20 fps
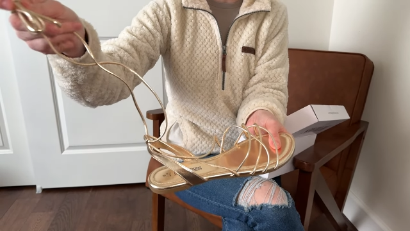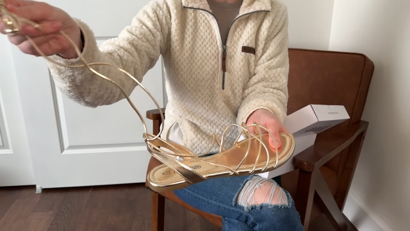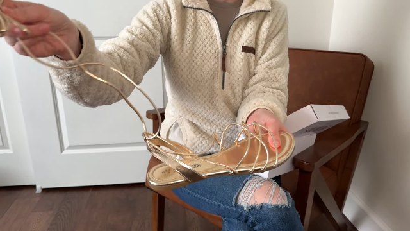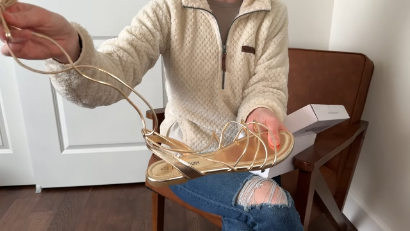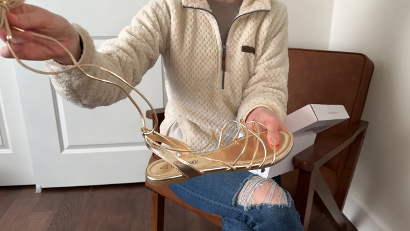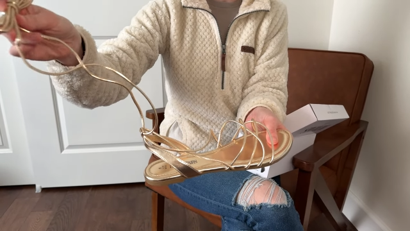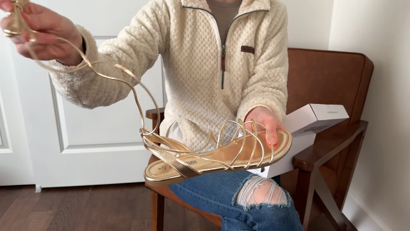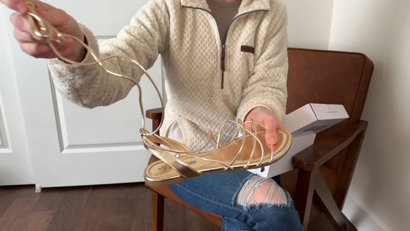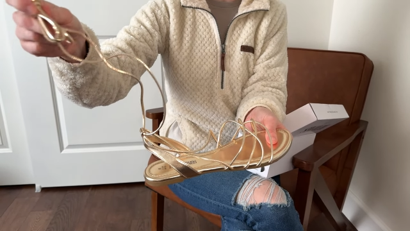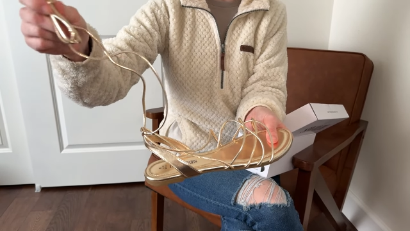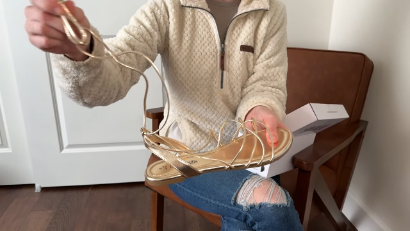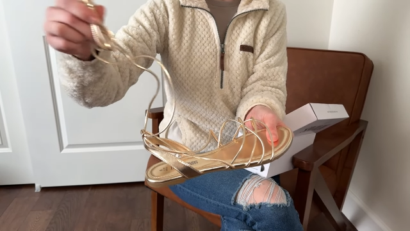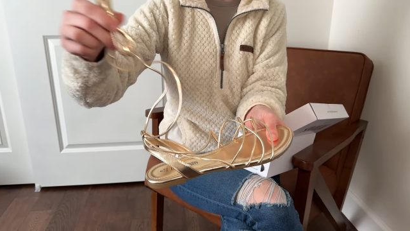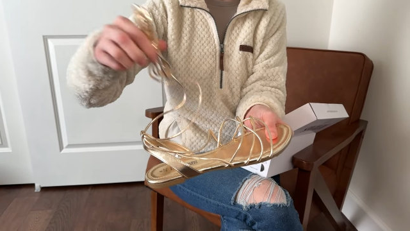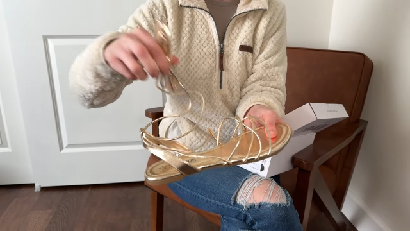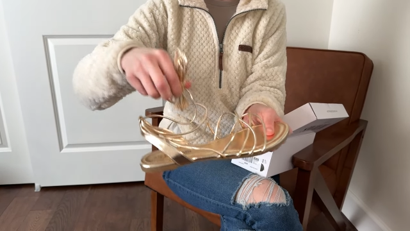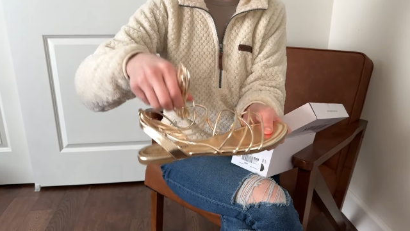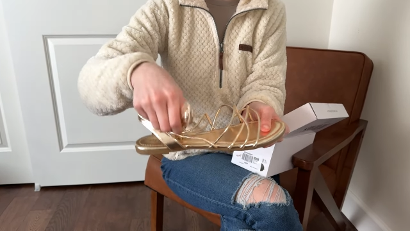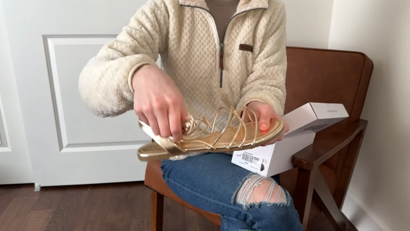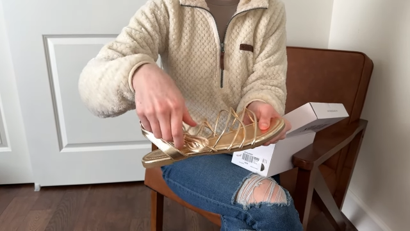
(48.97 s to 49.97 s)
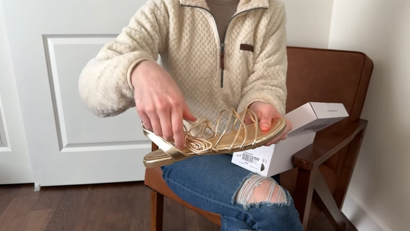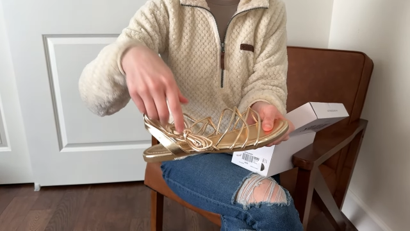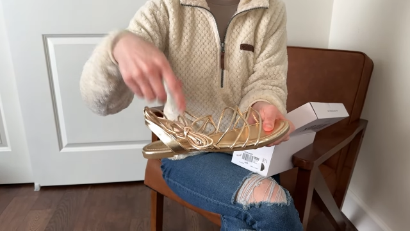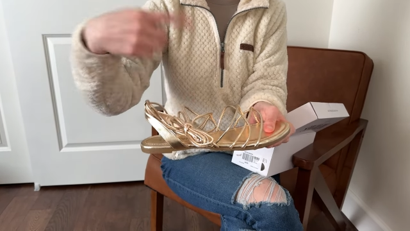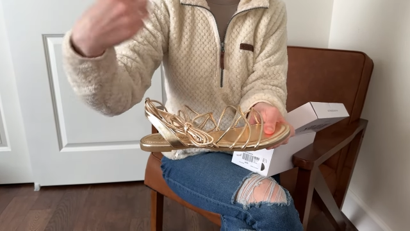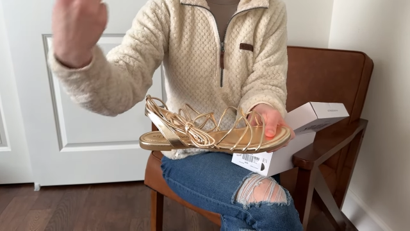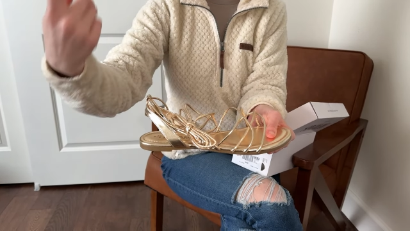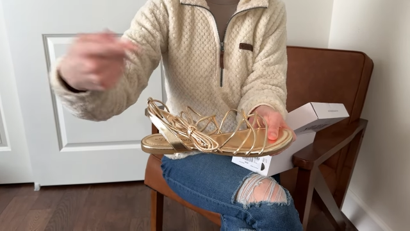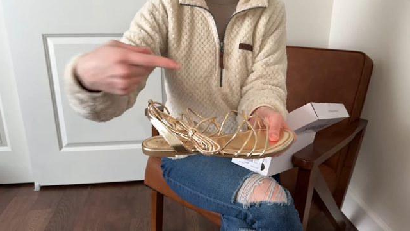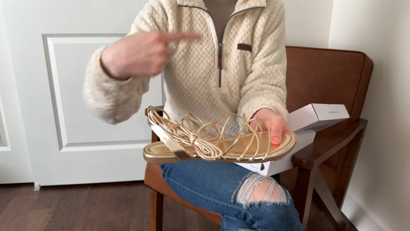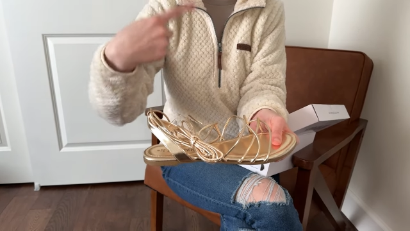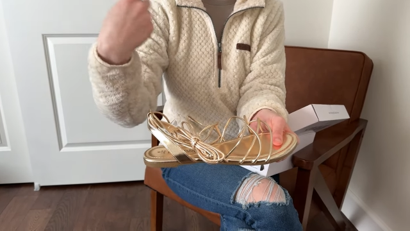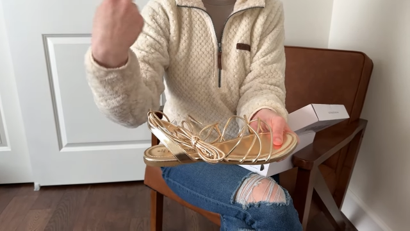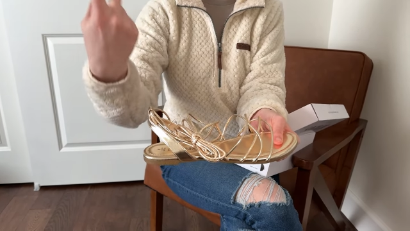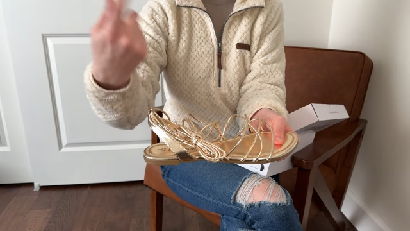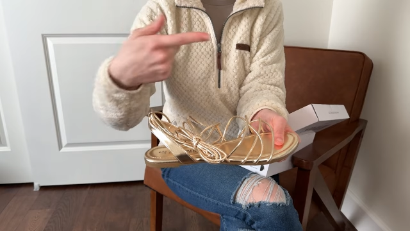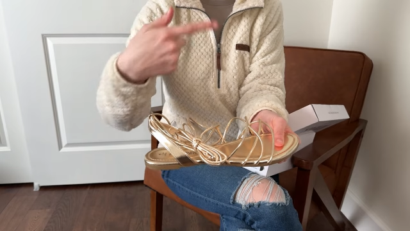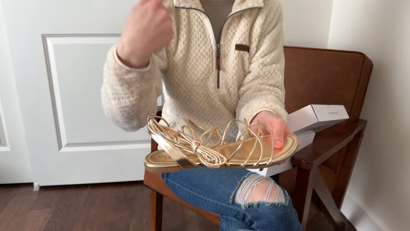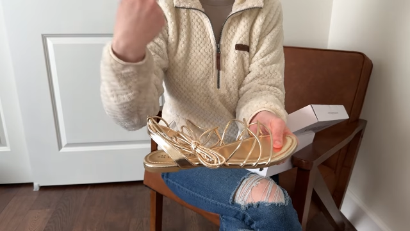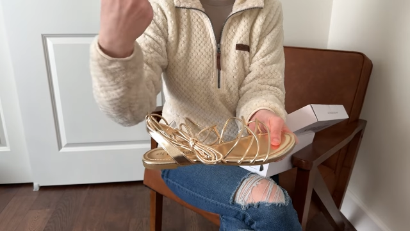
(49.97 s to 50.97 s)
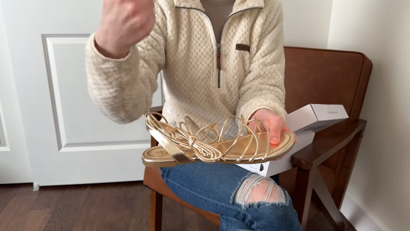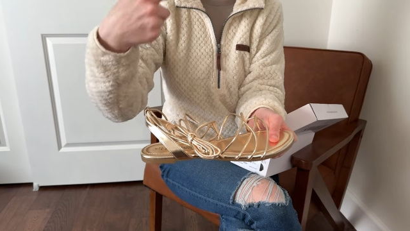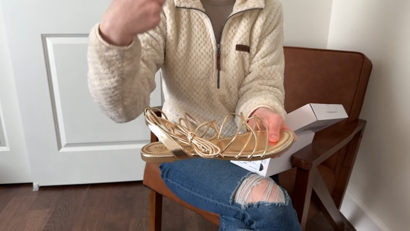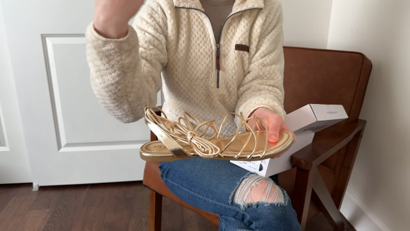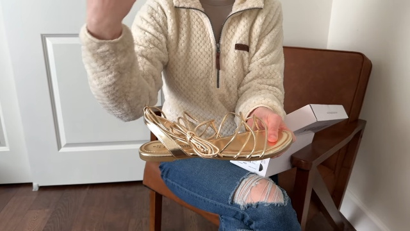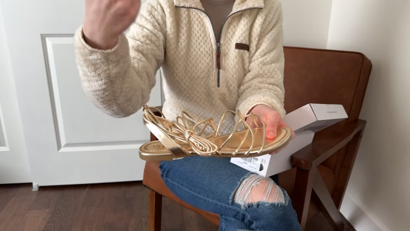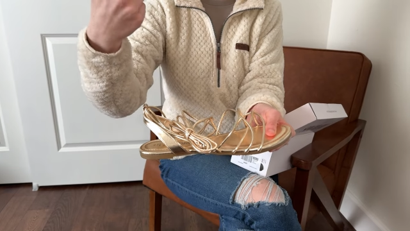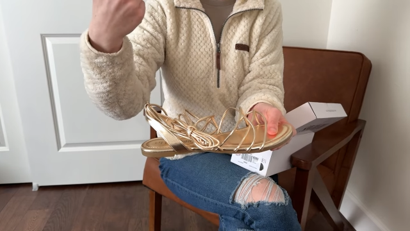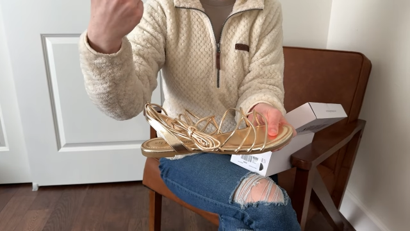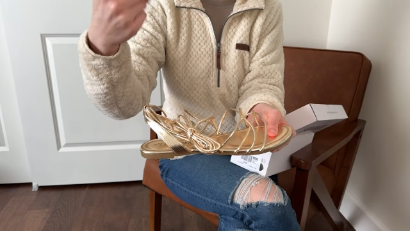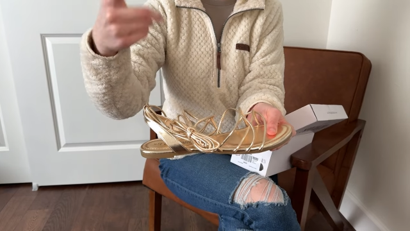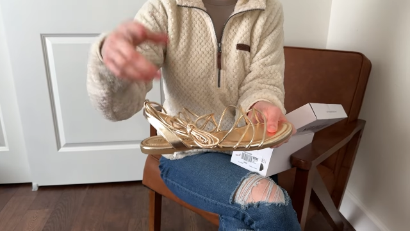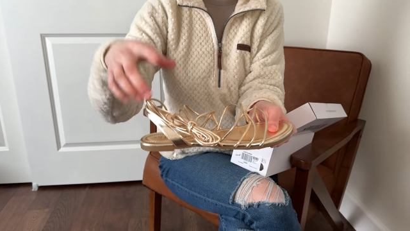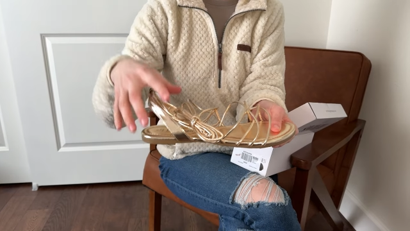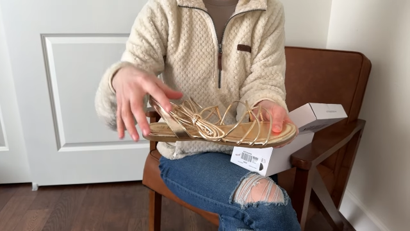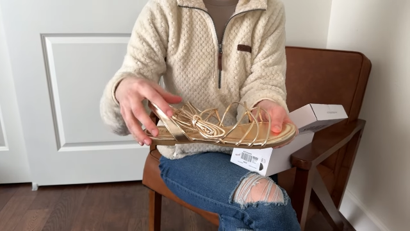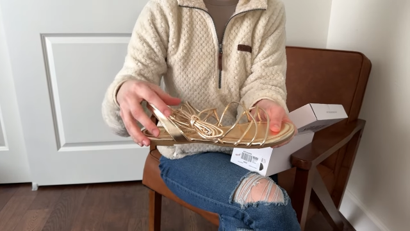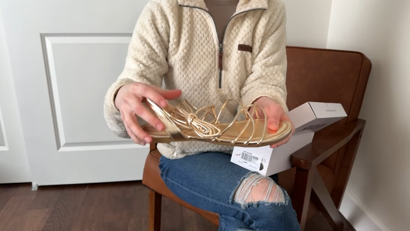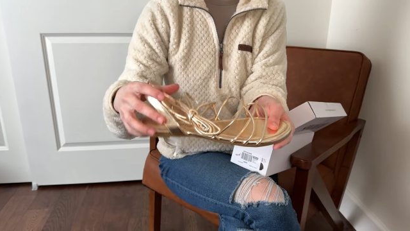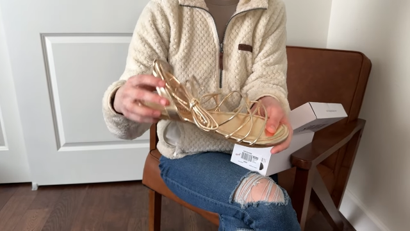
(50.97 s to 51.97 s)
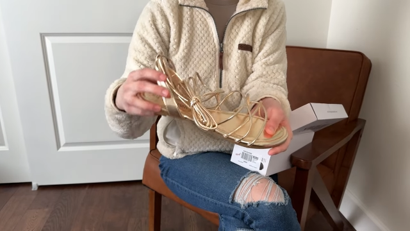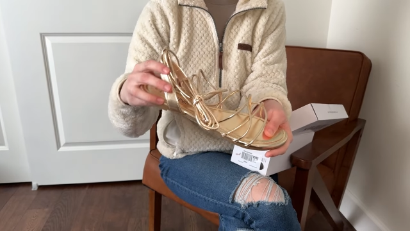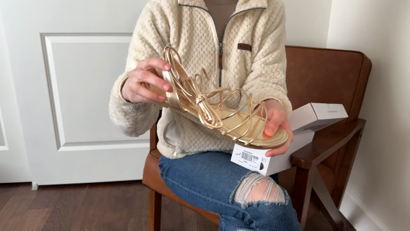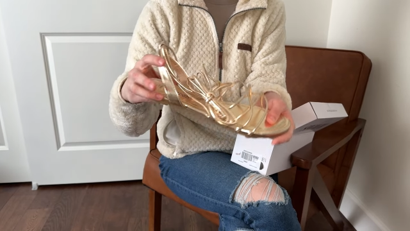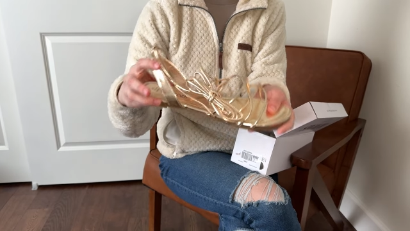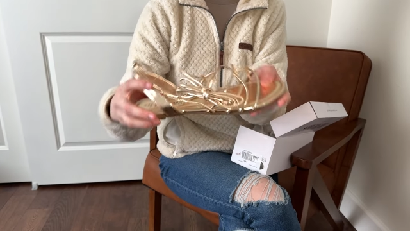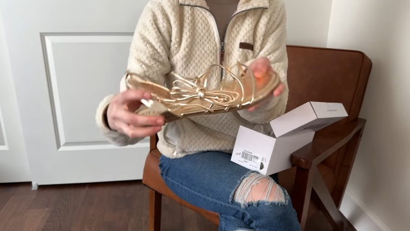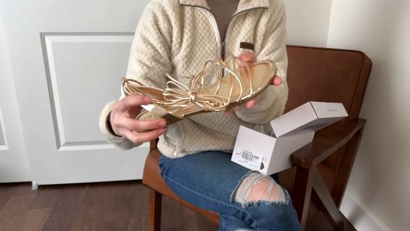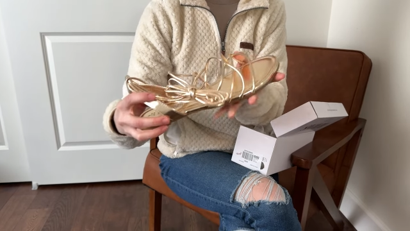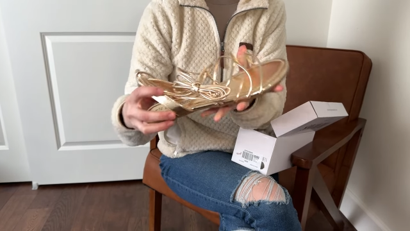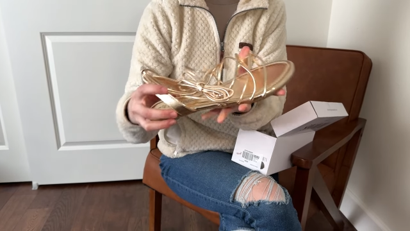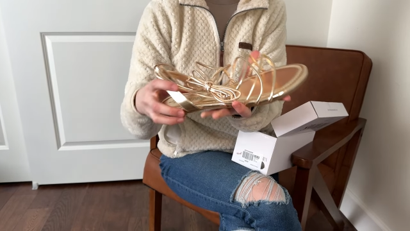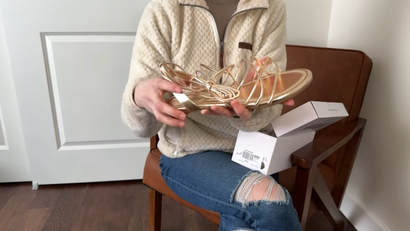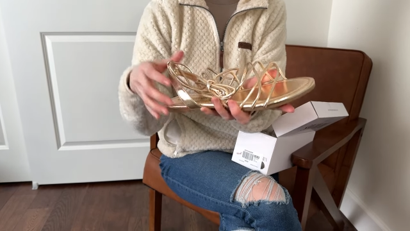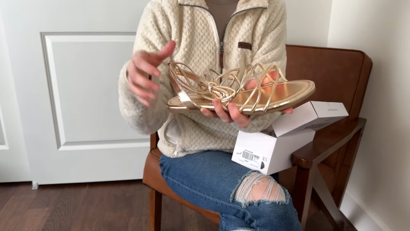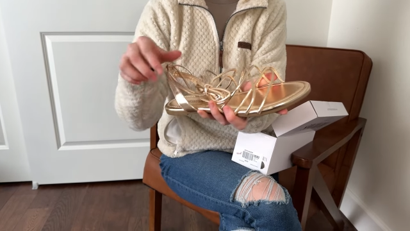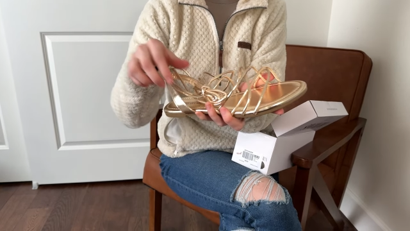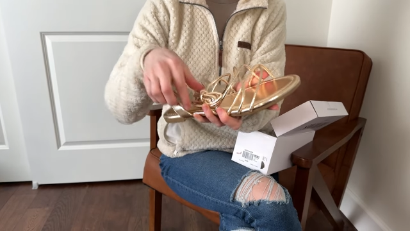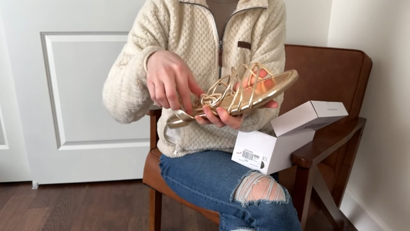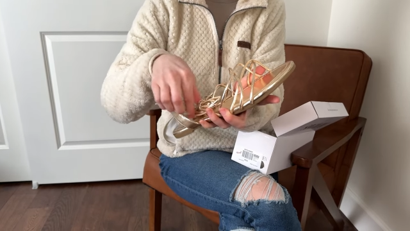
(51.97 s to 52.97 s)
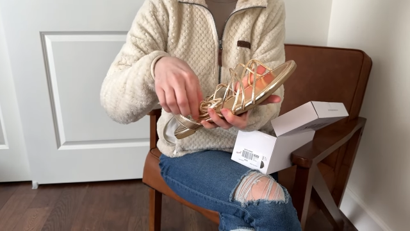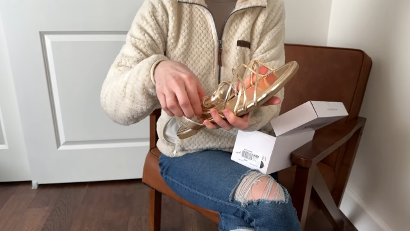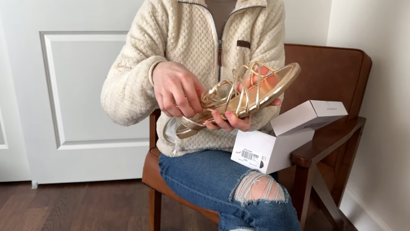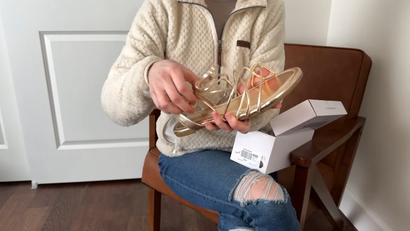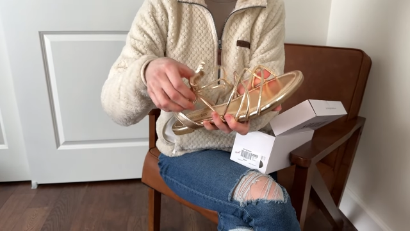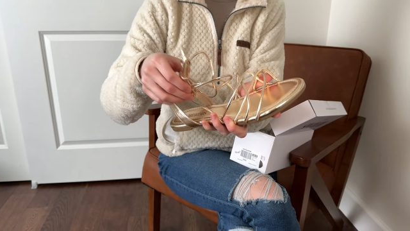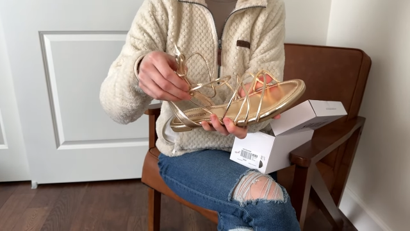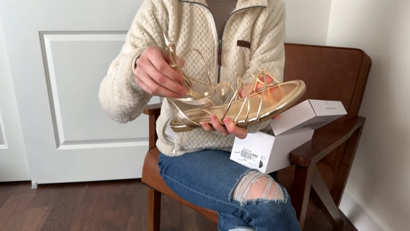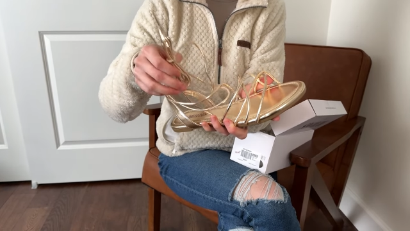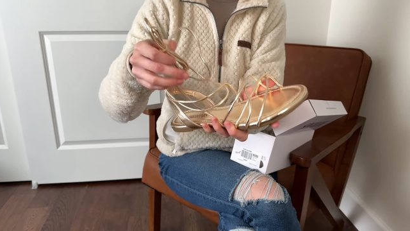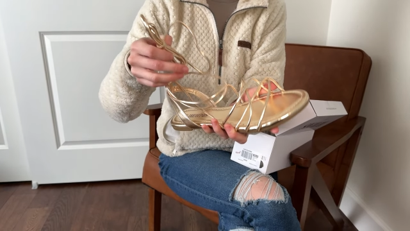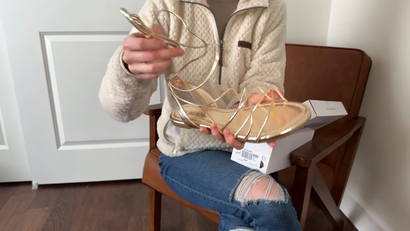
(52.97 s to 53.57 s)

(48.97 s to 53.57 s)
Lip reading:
[unreadable: no face in view]